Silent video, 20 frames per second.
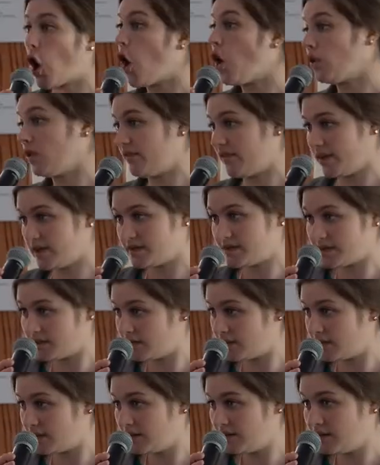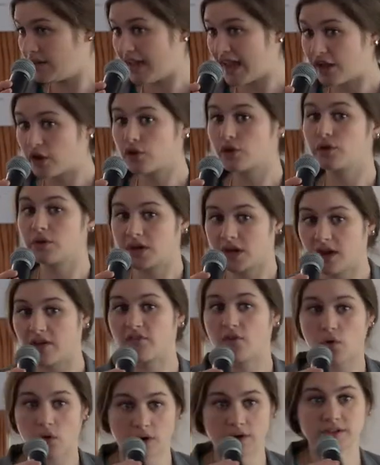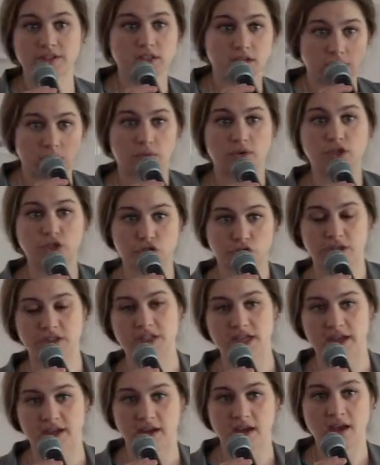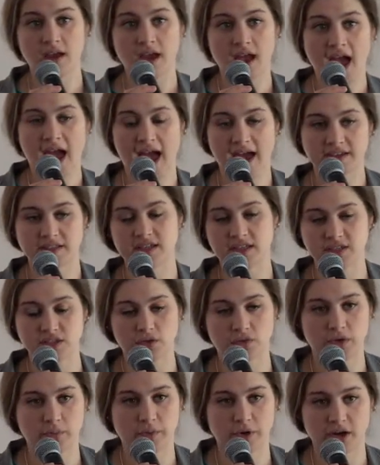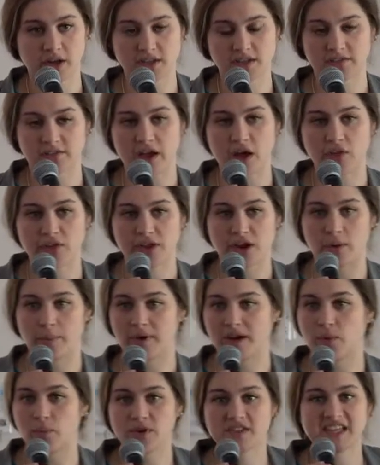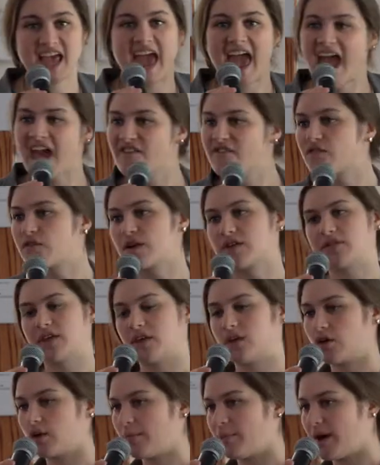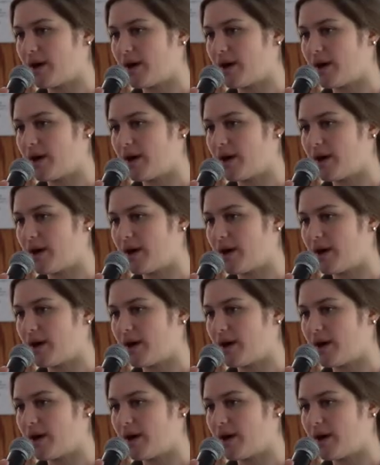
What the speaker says: all of it, including, of course, you know, restricting access to reproductive health care. But it was everything you could